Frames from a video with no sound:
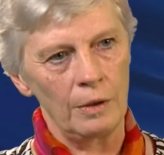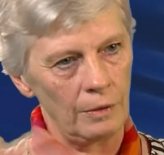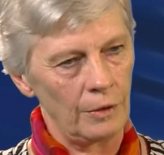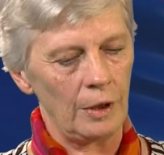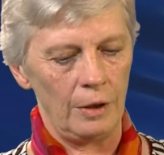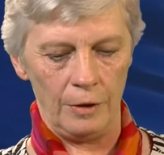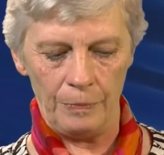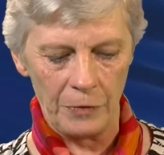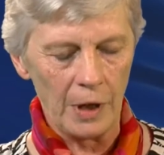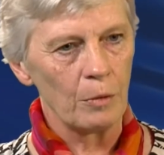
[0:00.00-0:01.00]
the
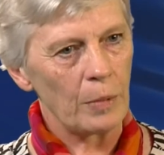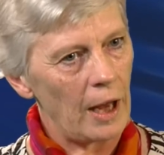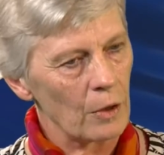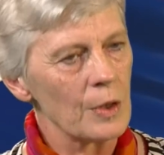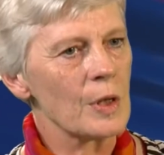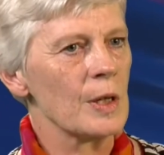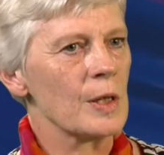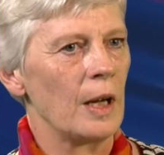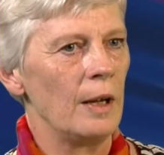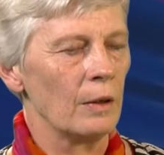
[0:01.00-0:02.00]
parents and
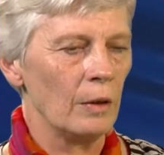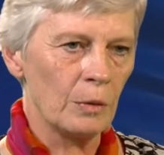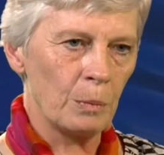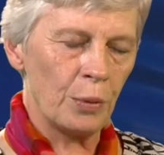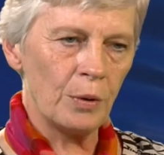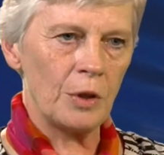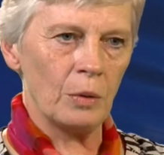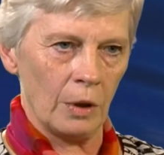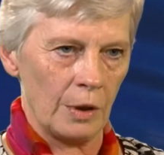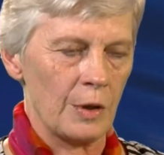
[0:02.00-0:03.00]
say, put
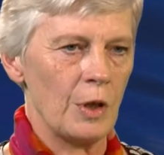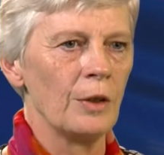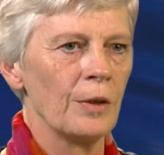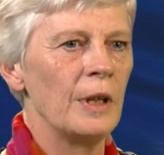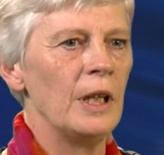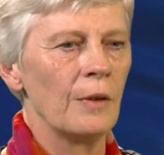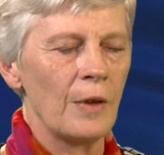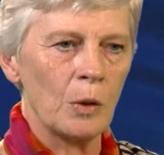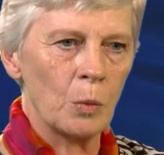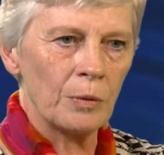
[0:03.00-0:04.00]
your children here,
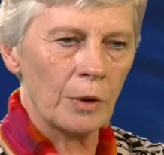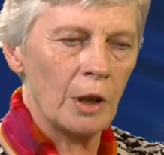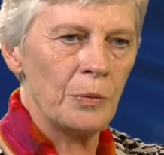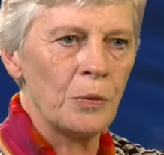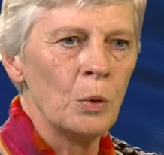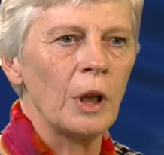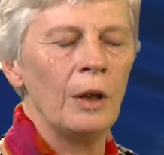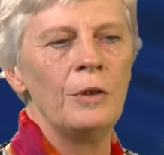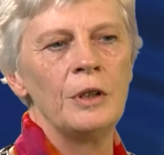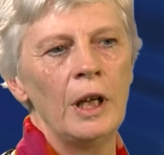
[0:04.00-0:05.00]
they will get food
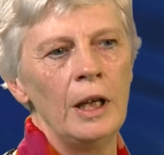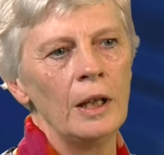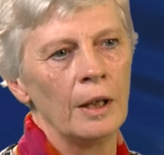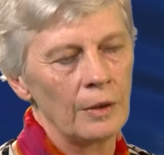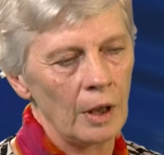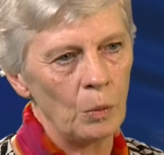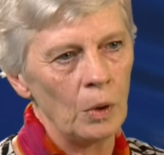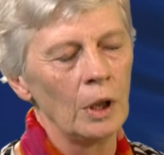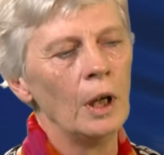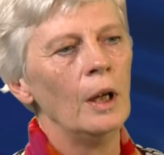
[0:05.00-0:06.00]
every day and they
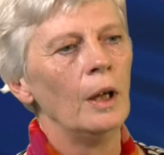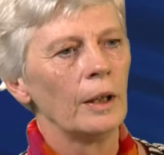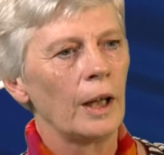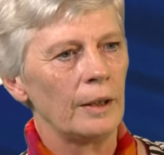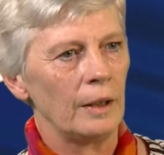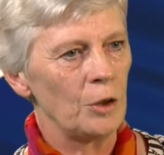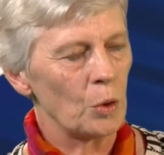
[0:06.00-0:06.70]
will get